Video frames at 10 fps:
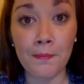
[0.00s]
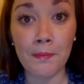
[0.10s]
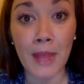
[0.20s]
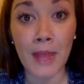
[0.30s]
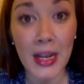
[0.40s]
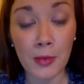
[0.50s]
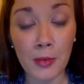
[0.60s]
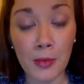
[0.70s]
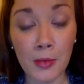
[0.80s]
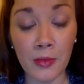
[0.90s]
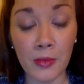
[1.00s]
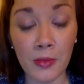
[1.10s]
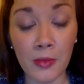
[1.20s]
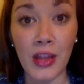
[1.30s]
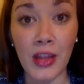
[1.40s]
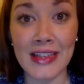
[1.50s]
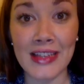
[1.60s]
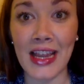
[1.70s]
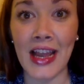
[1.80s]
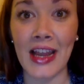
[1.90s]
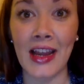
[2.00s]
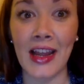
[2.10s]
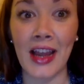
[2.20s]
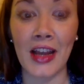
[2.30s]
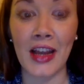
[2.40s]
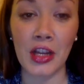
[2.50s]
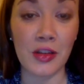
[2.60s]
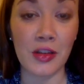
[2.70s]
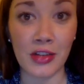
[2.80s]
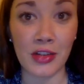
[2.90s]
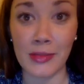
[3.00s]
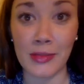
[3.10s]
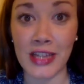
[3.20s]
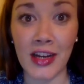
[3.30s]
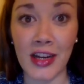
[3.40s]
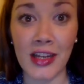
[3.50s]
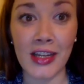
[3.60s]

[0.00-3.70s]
makeup remover for the eyes, and I know you use 3D mascara,